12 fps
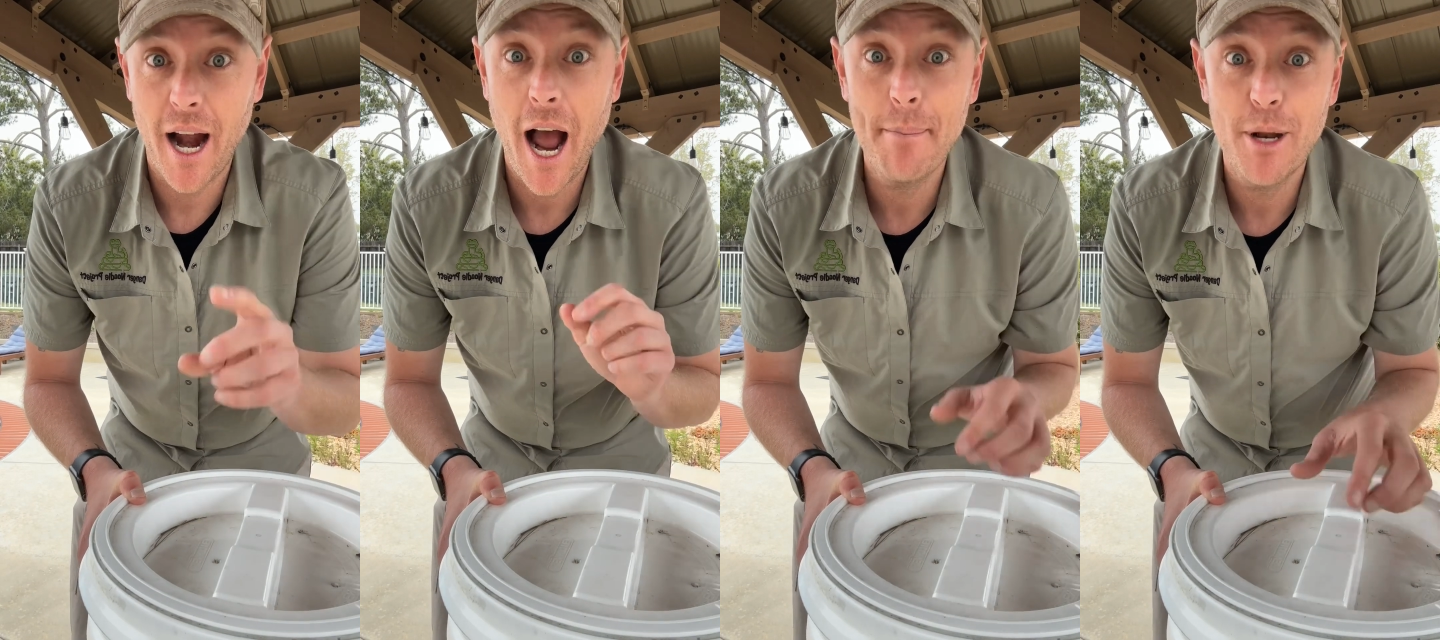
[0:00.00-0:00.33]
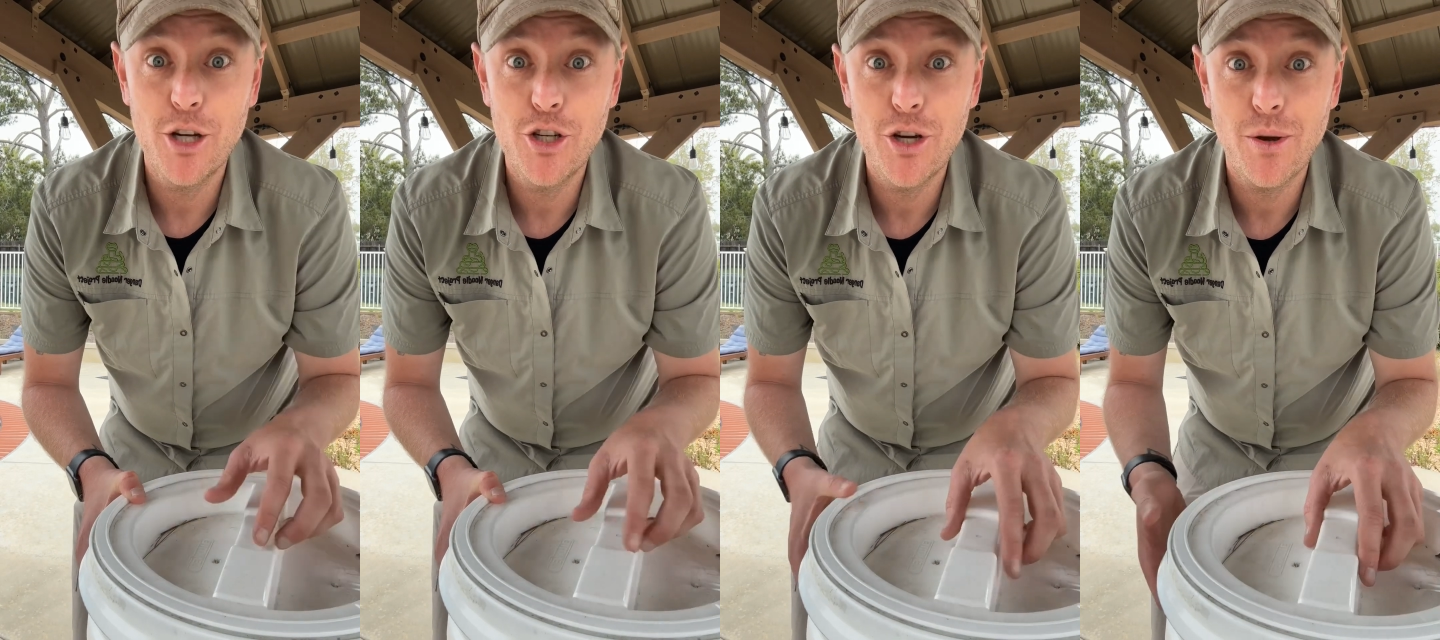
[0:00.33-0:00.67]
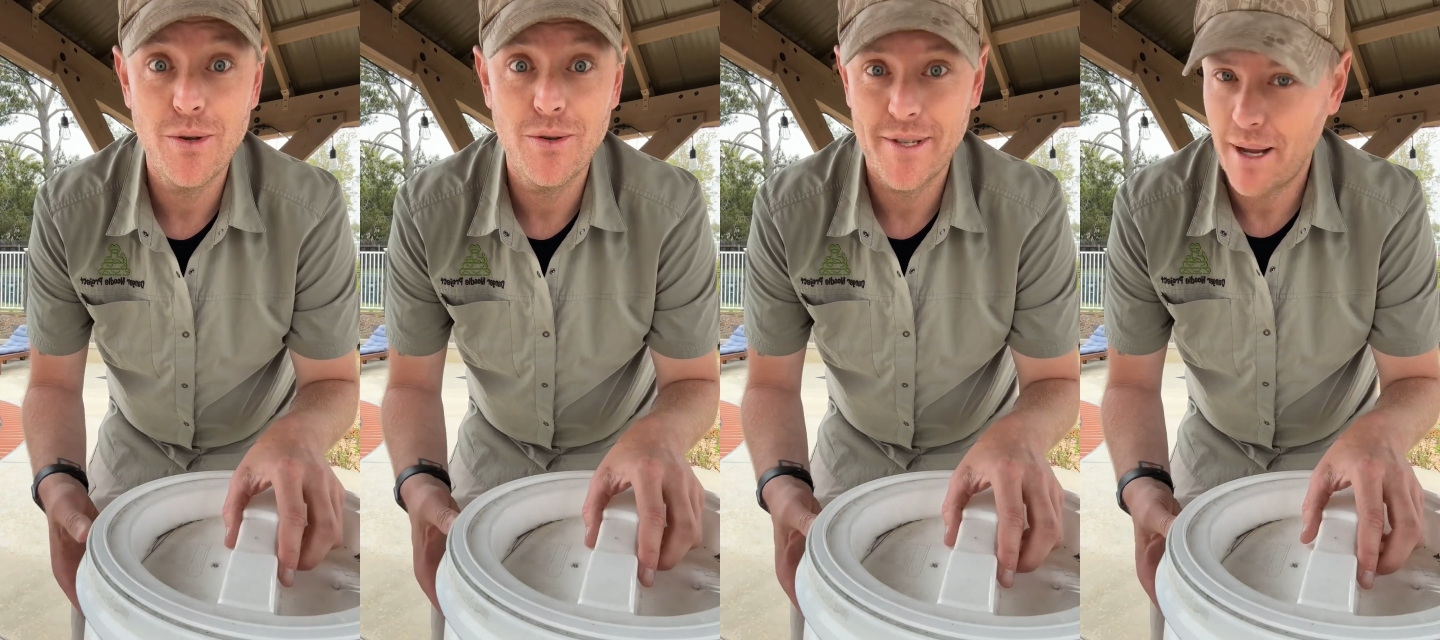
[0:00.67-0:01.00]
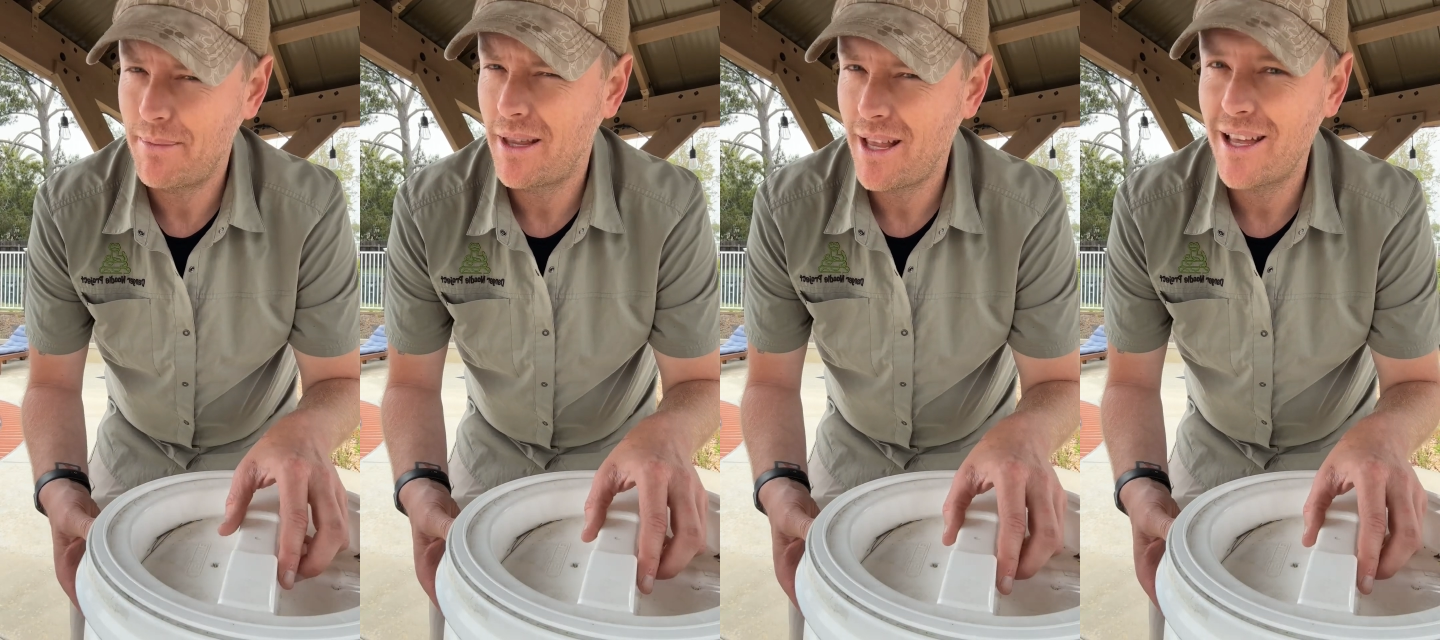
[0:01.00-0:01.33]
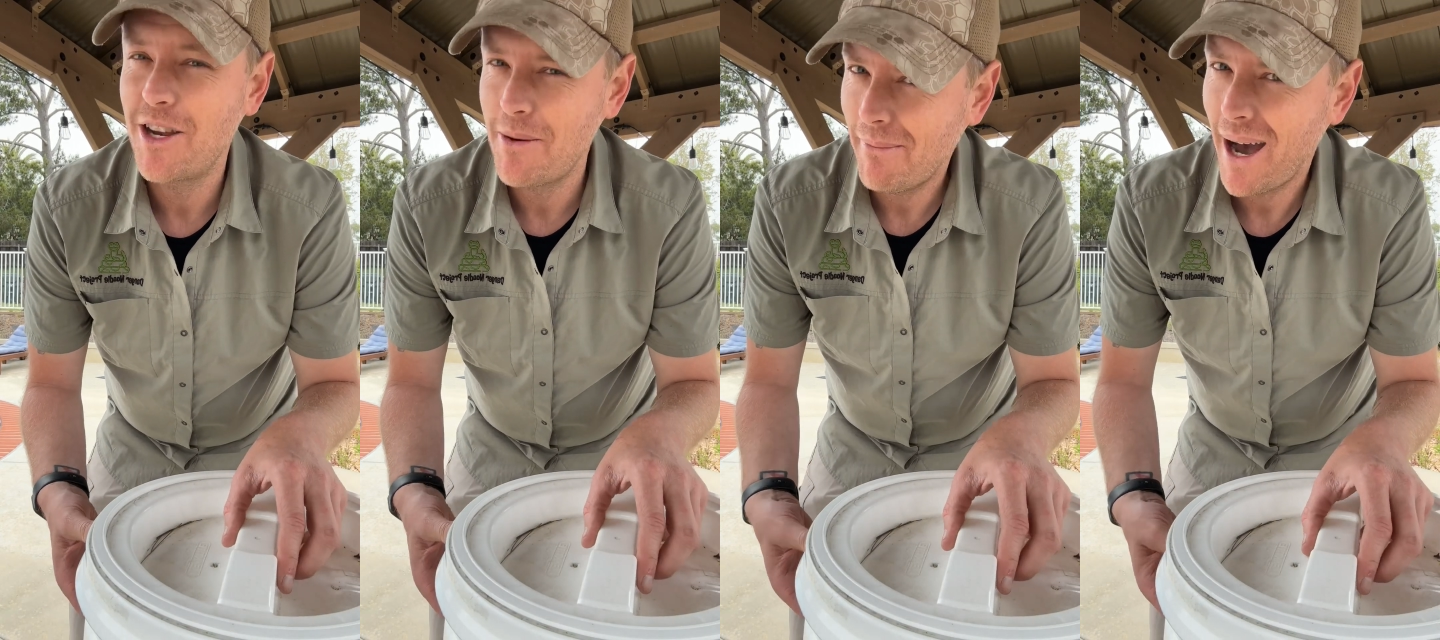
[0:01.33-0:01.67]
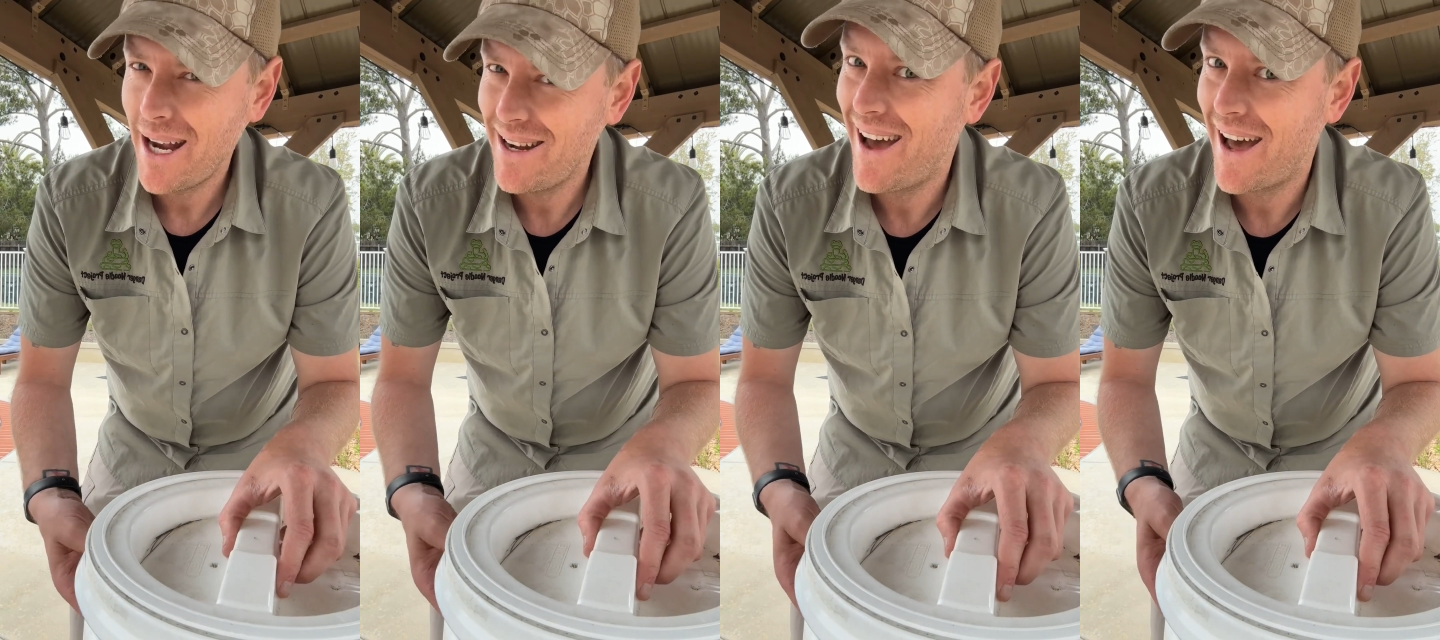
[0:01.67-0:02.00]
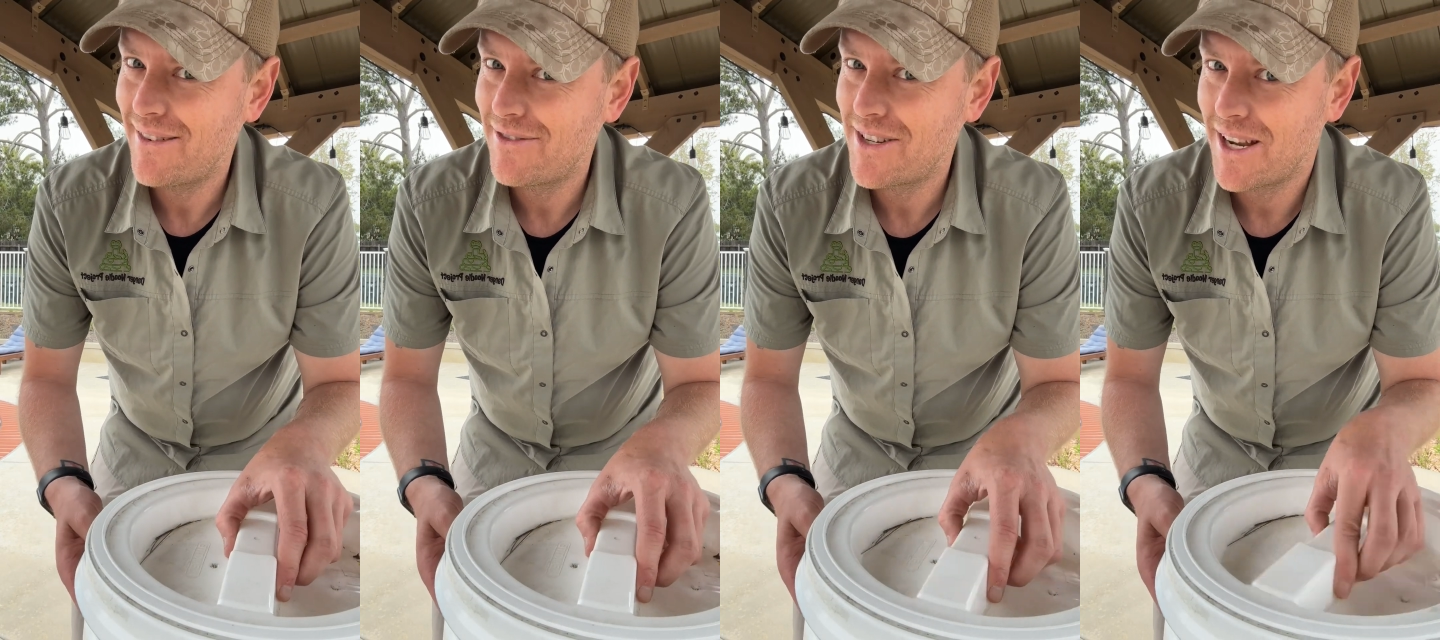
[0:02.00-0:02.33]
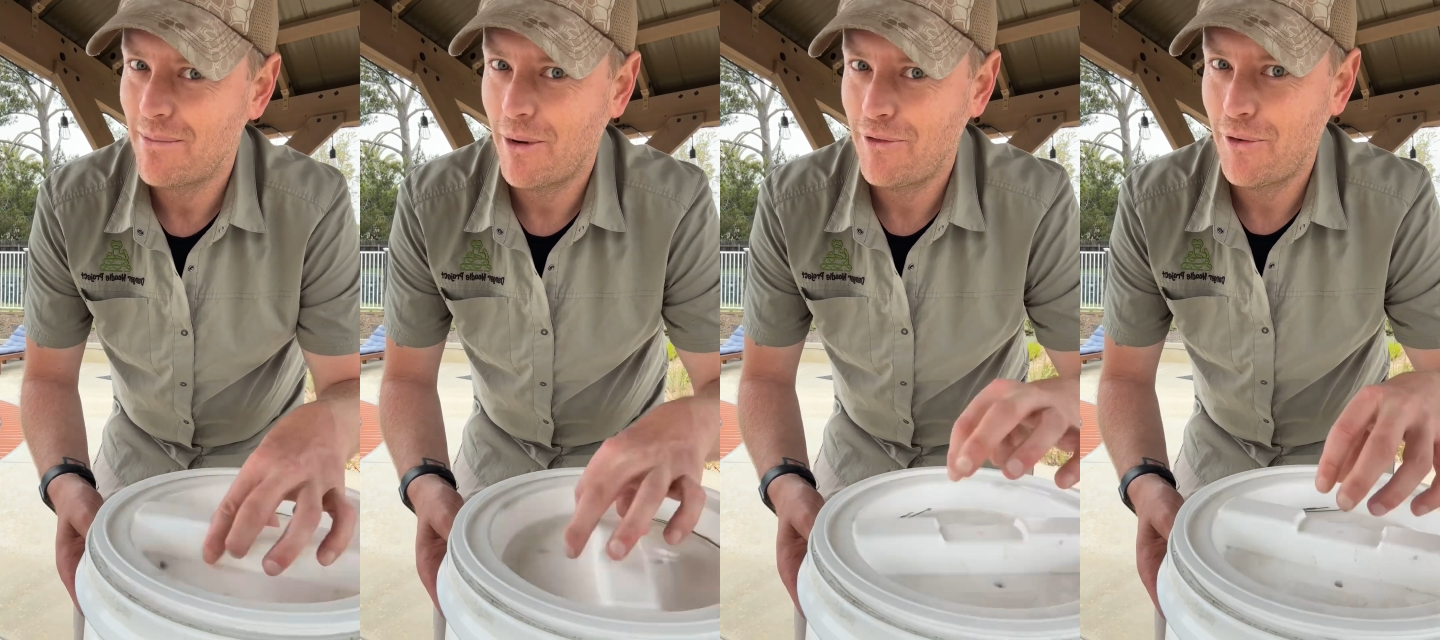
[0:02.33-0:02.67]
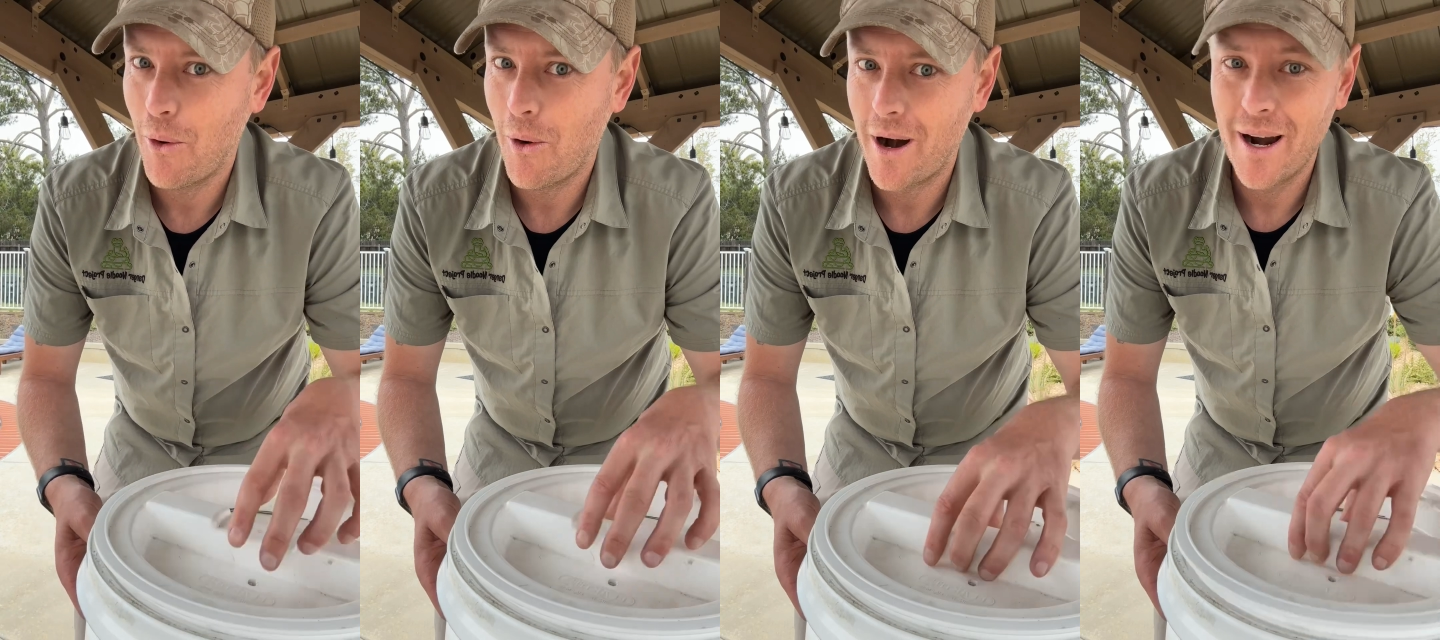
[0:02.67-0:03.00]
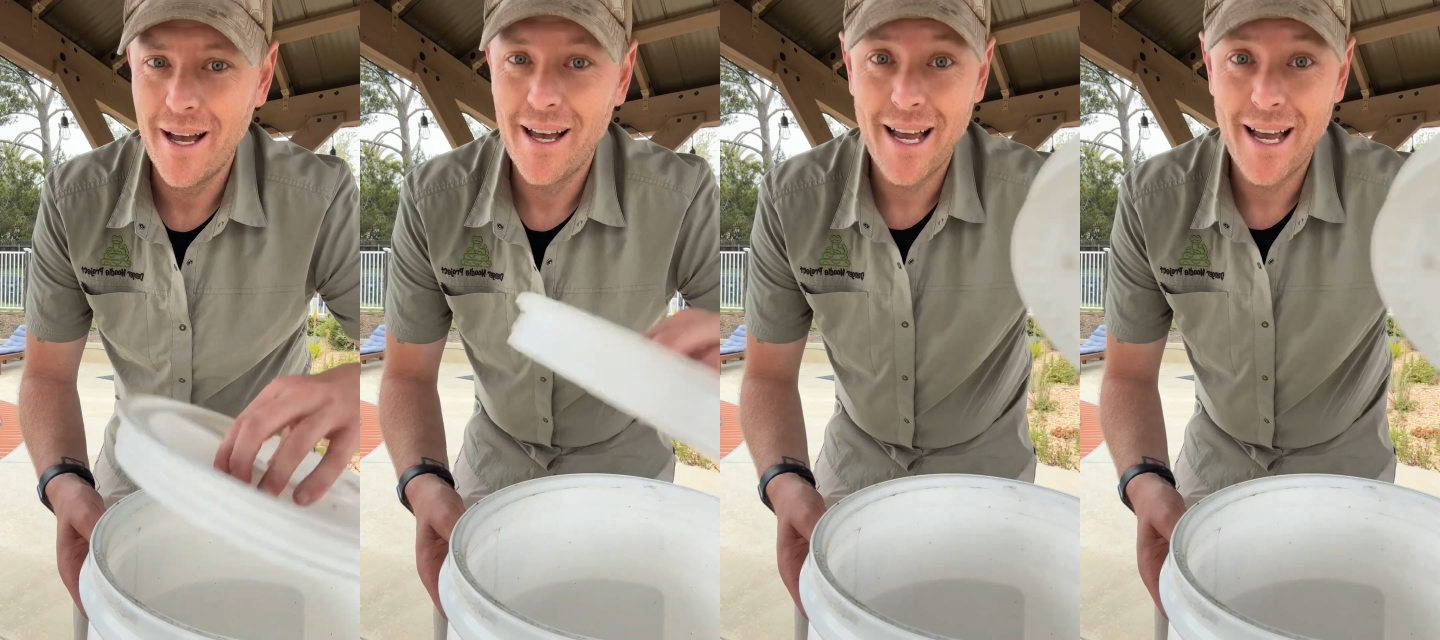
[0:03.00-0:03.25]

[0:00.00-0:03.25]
I'm gonna show you something that you might not have seen before.